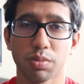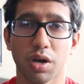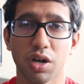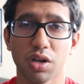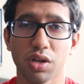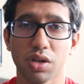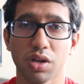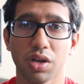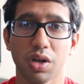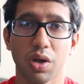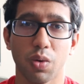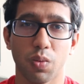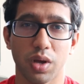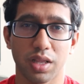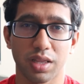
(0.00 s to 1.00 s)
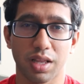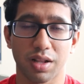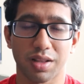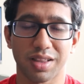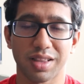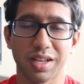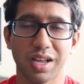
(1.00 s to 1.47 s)
model with the
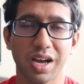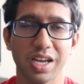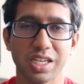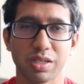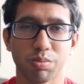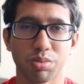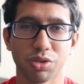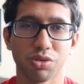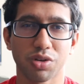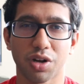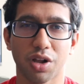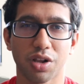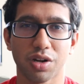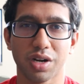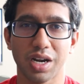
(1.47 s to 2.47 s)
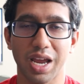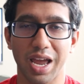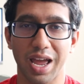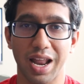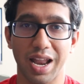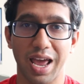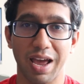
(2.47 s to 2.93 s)
nice blue color
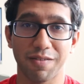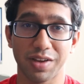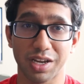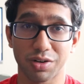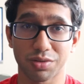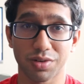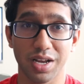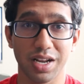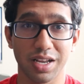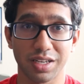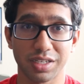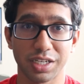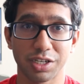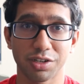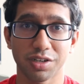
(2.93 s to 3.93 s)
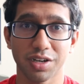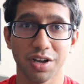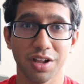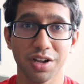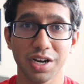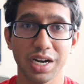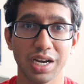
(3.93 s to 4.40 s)
and having a red interior
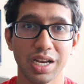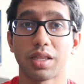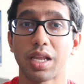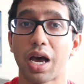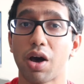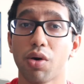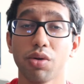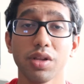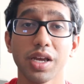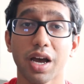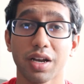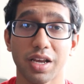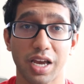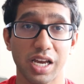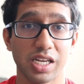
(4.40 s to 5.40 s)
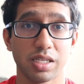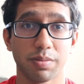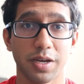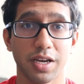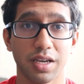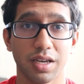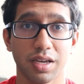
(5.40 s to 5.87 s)
color. Not only on the
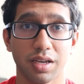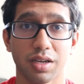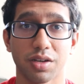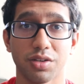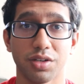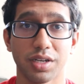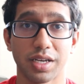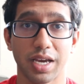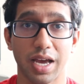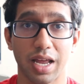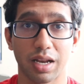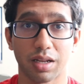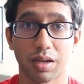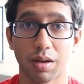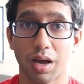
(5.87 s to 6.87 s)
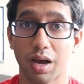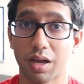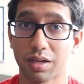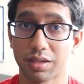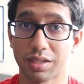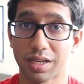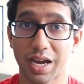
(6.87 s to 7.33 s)
A-Spec can you get
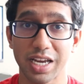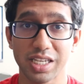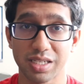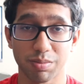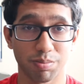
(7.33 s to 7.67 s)
a nice